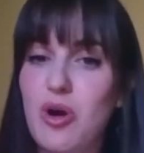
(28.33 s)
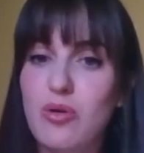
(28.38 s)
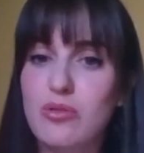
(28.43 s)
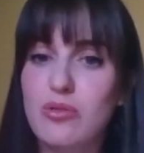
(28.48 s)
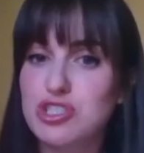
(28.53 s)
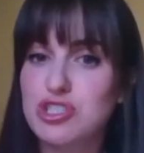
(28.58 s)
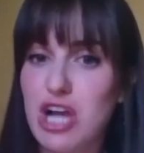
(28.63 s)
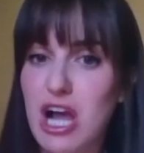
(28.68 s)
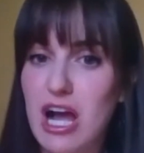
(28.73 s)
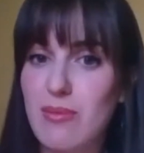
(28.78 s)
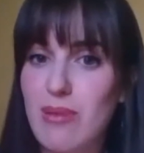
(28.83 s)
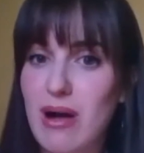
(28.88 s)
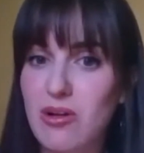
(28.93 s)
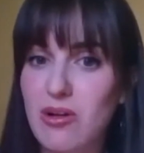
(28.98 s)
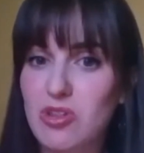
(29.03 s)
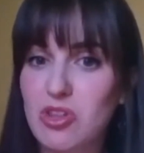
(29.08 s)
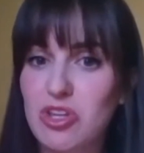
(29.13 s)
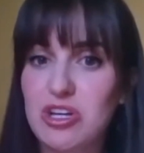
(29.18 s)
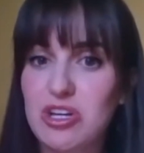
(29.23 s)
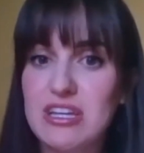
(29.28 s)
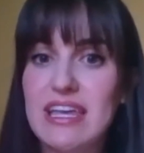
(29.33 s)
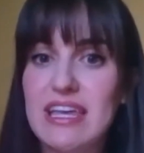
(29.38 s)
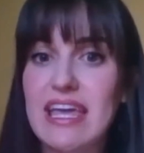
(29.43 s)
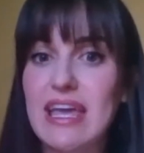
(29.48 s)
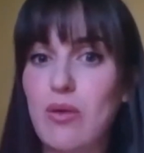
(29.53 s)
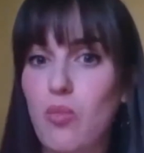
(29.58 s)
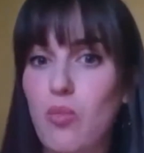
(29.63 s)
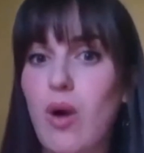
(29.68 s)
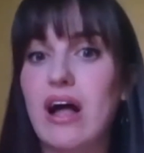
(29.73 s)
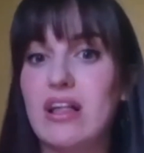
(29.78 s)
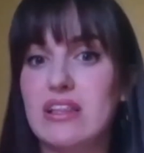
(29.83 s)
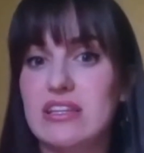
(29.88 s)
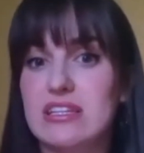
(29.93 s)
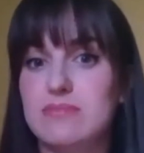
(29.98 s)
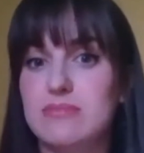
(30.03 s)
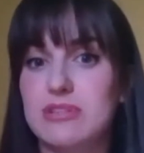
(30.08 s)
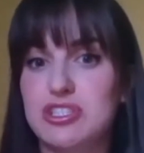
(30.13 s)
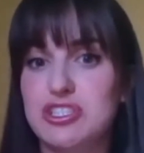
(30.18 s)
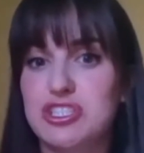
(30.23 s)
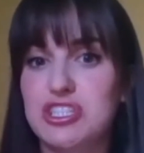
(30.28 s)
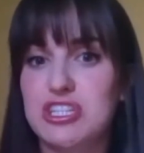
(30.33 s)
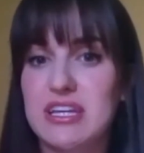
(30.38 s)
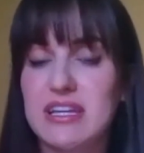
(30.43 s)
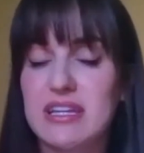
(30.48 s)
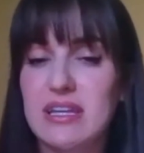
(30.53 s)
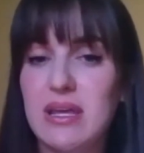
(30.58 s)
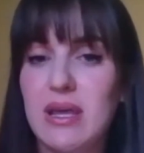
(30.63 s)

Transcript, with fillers: job outlook while in Michigan,